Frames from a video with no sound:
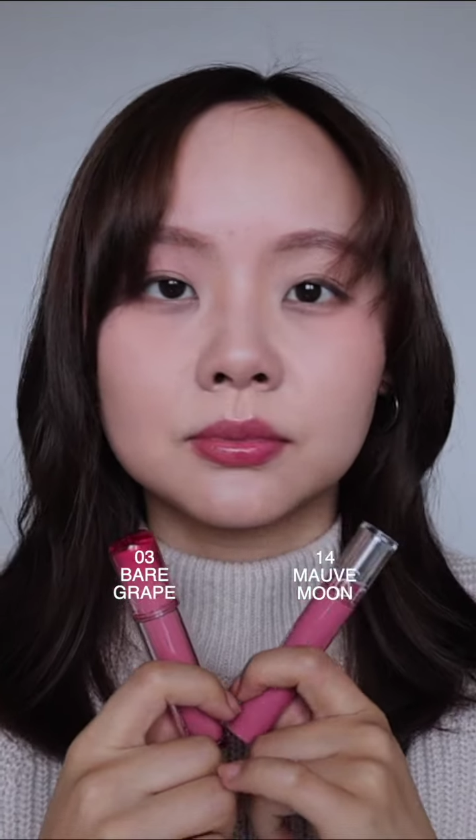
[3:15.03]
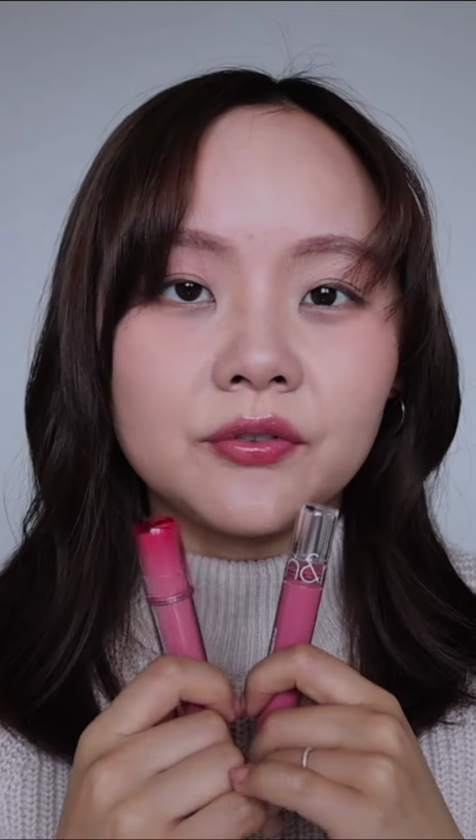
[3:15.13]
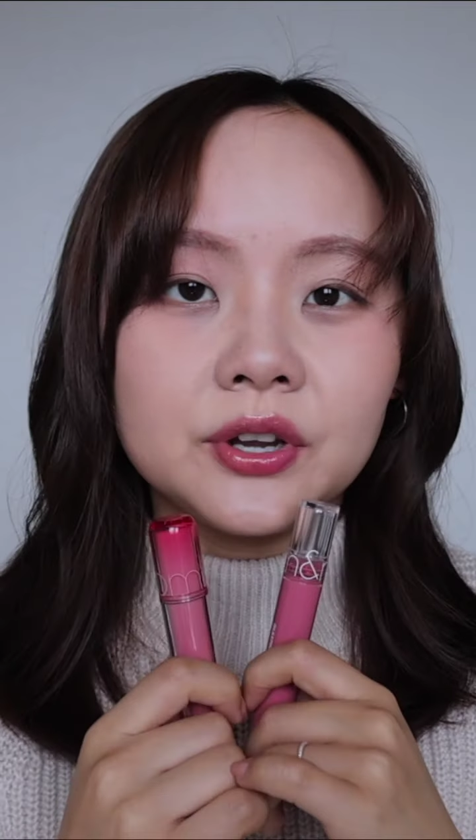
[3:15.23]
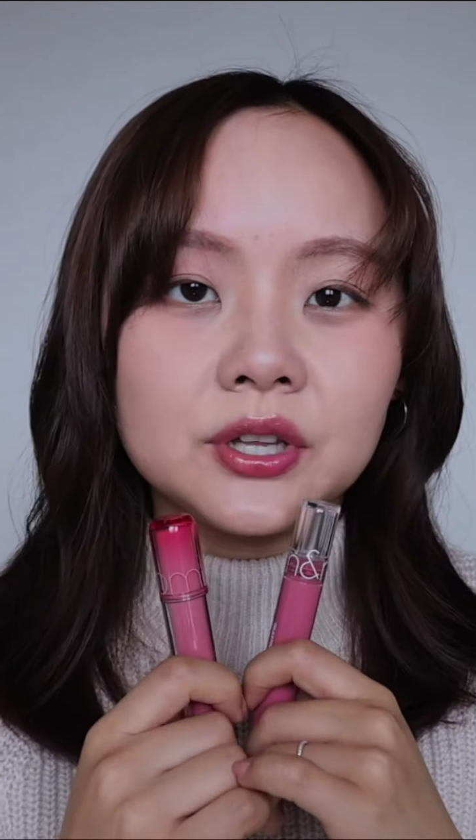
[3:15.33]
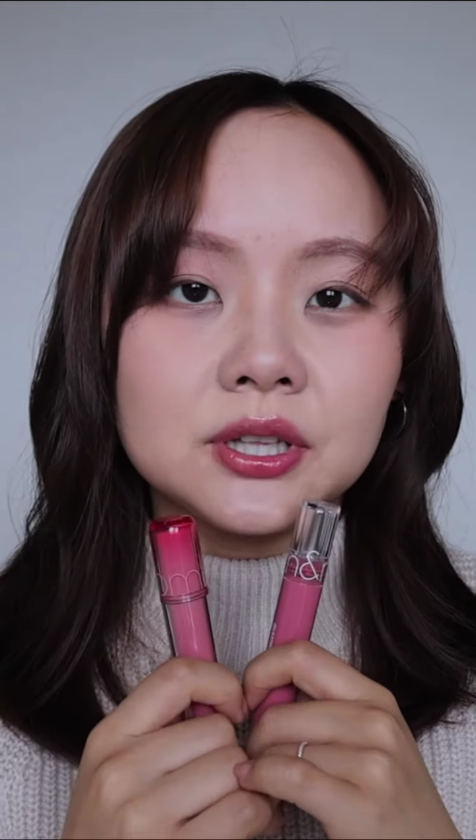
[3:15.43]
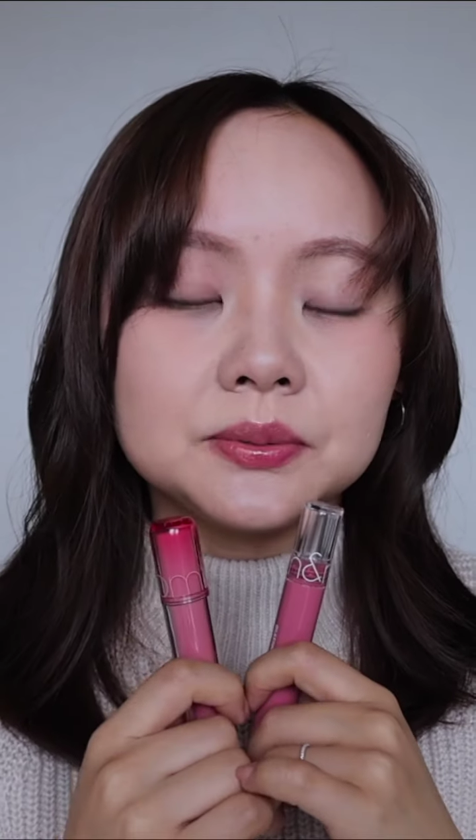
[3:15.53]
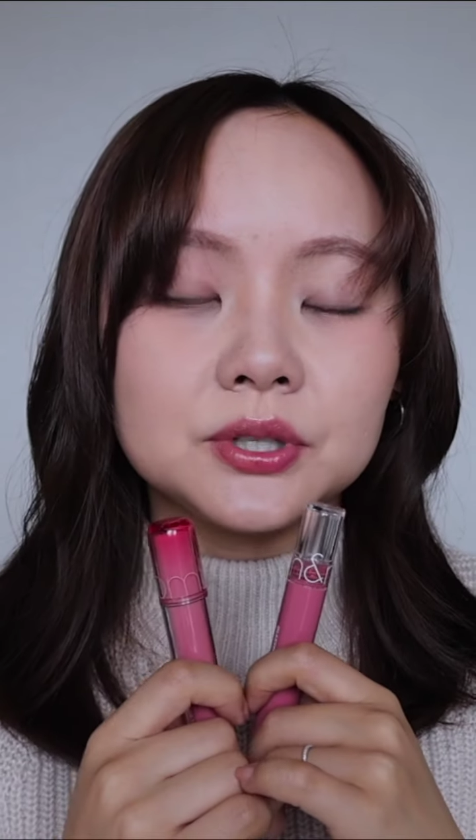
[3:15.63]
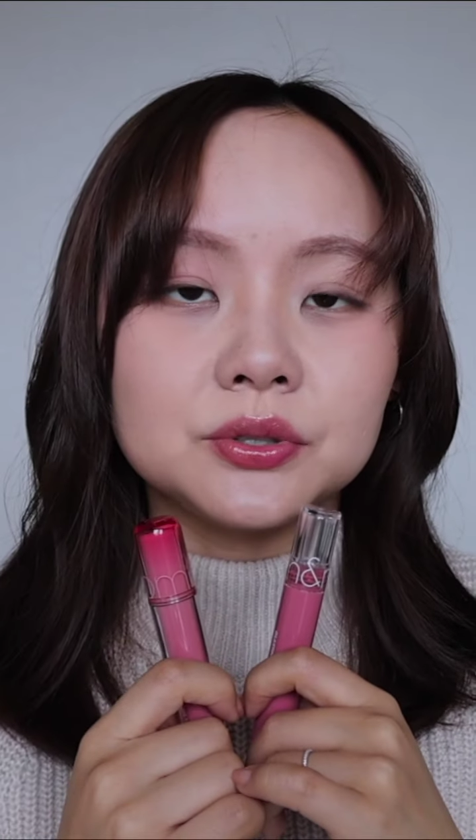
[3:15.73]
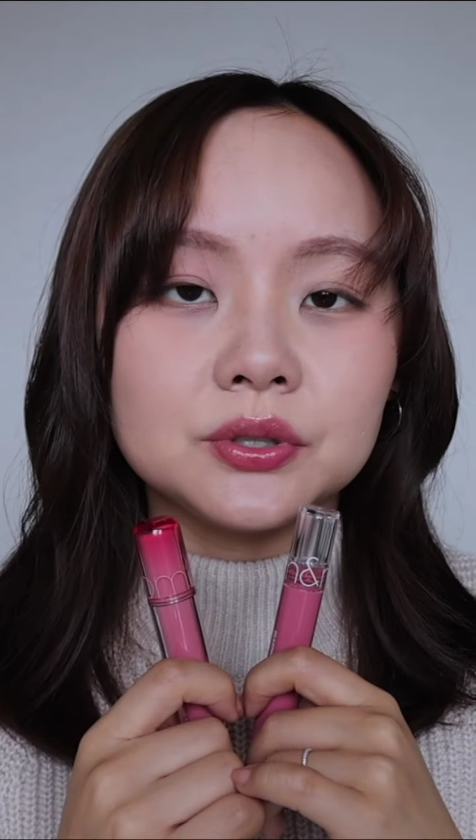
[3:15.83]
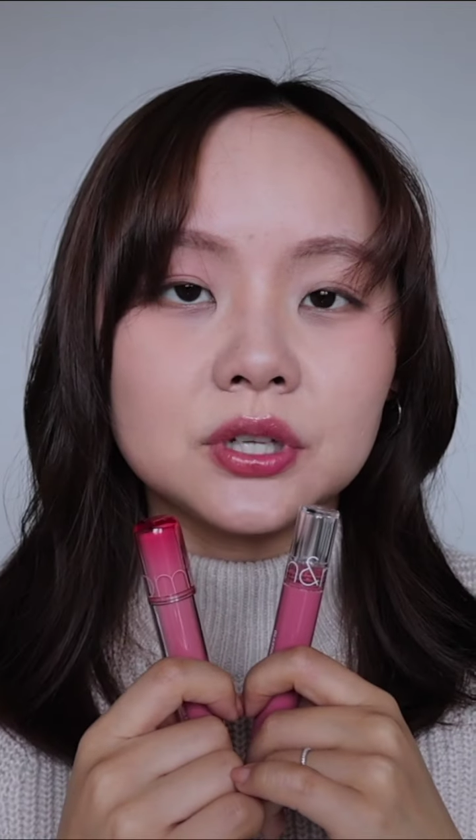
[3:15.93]
Over on the lips,
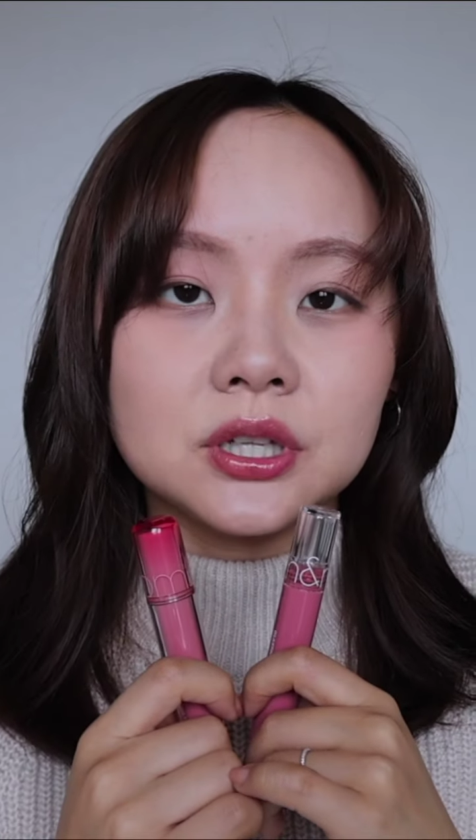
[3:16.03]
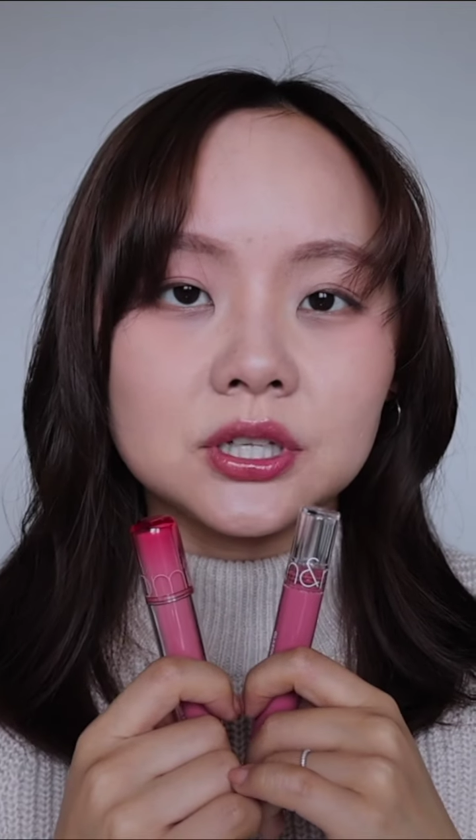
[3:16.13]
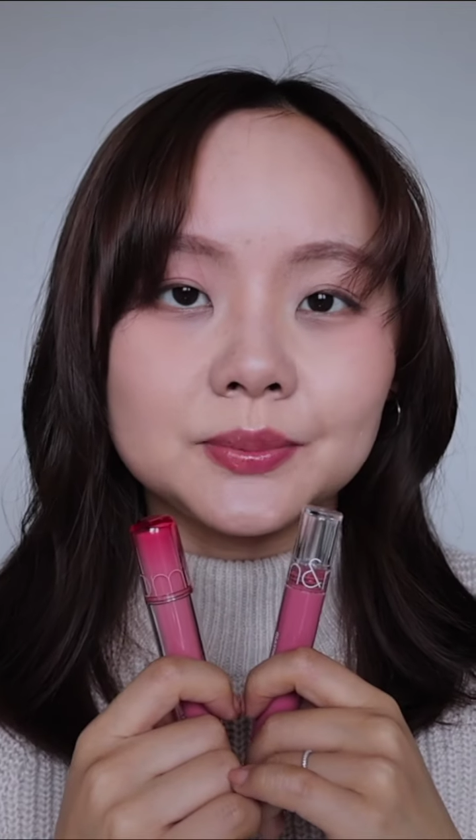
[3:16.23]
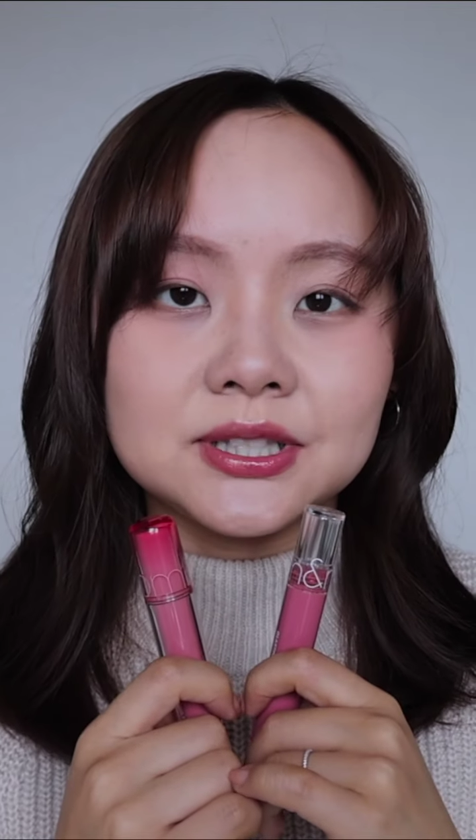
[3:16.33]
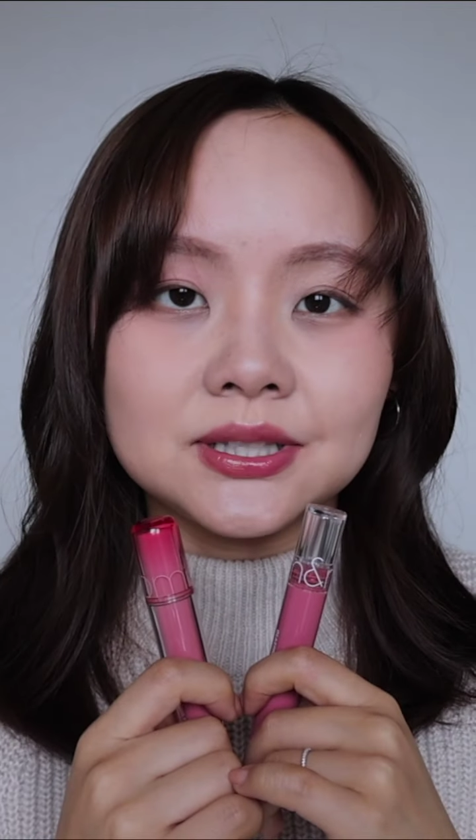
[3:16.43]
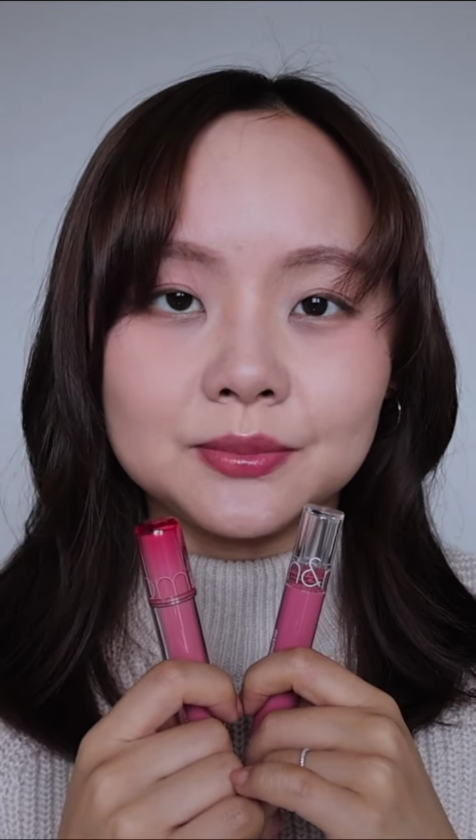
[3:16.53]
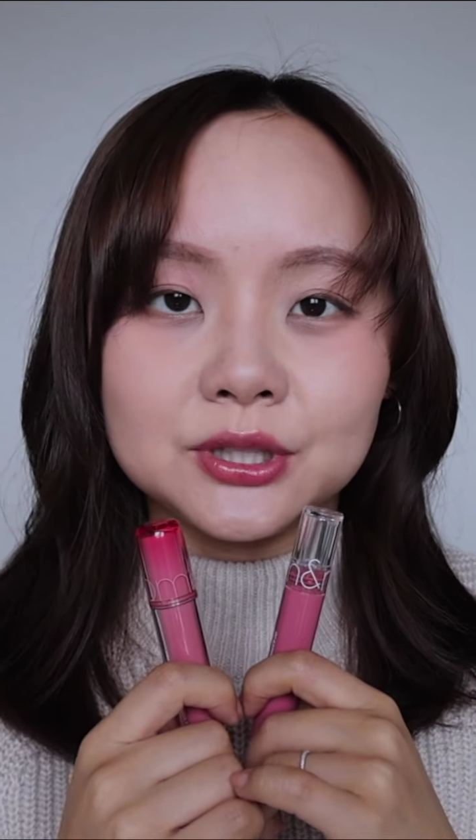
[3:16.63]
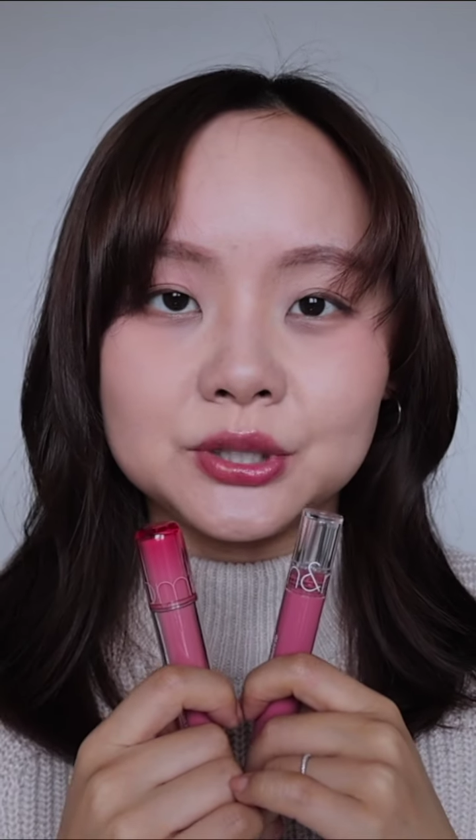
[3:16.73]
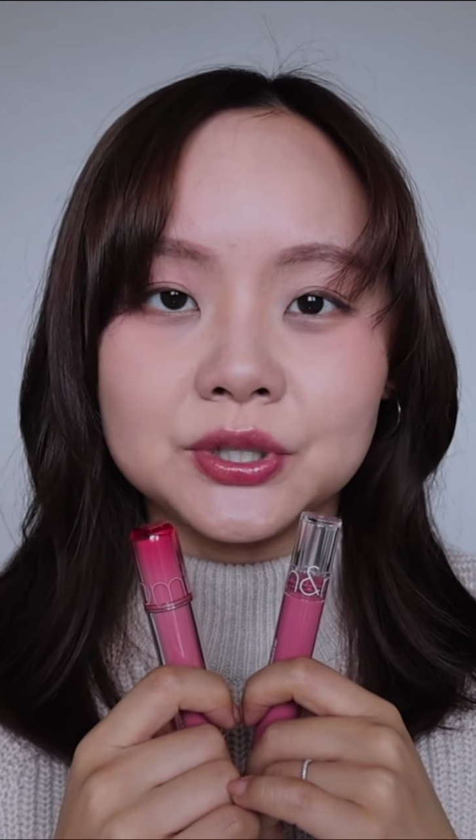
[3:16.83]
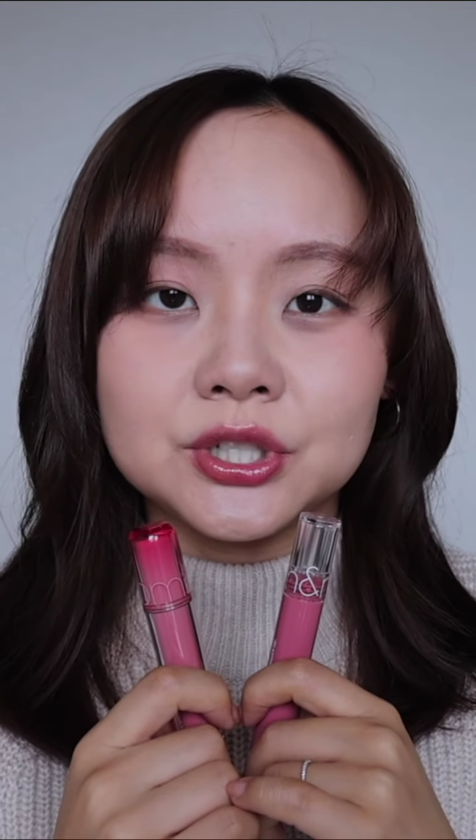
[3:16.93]
they do look a little bit
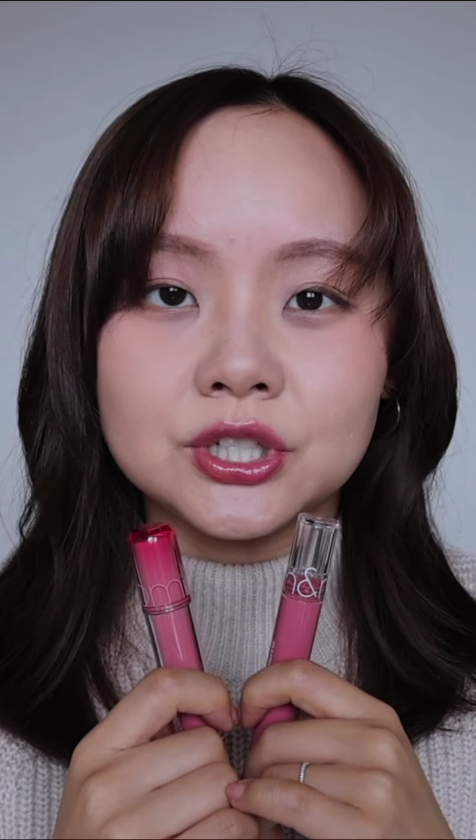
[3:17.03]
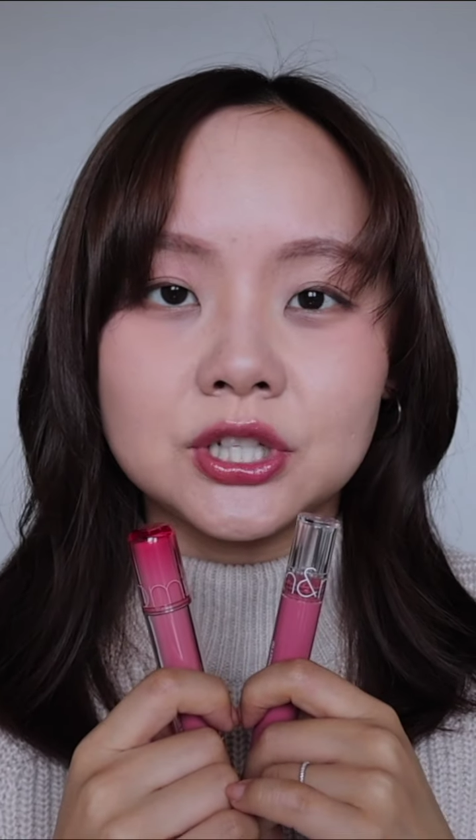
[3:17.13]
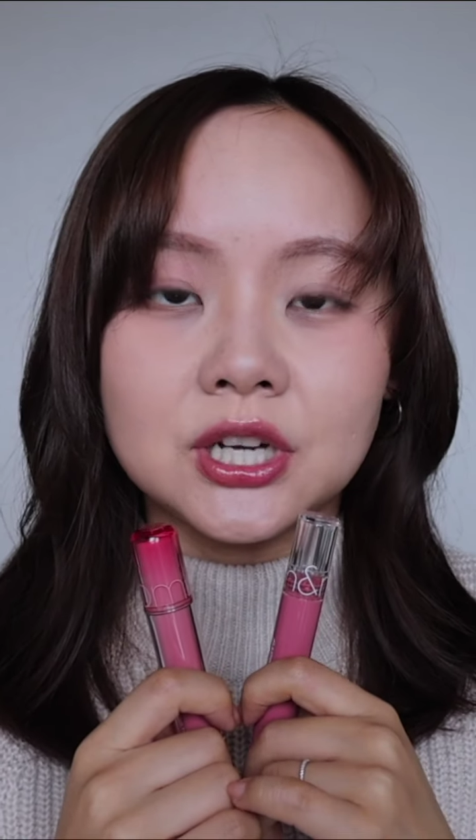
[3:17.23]
similar to each other.